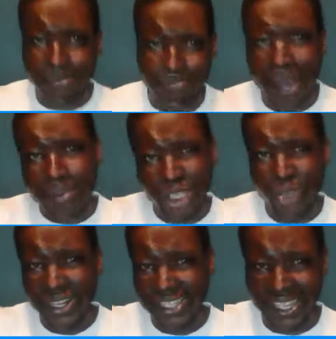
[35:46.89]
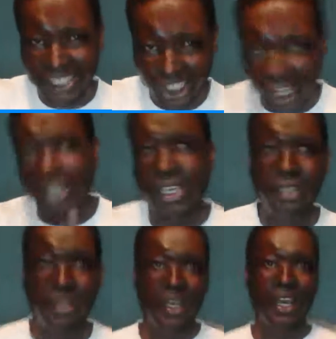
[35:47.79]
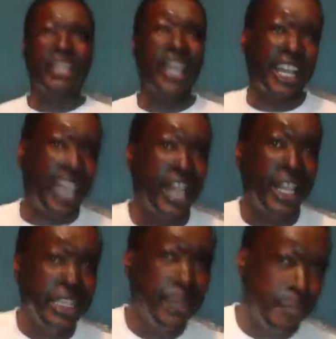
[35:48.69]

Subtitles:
barbecue in Kentucky. They killed the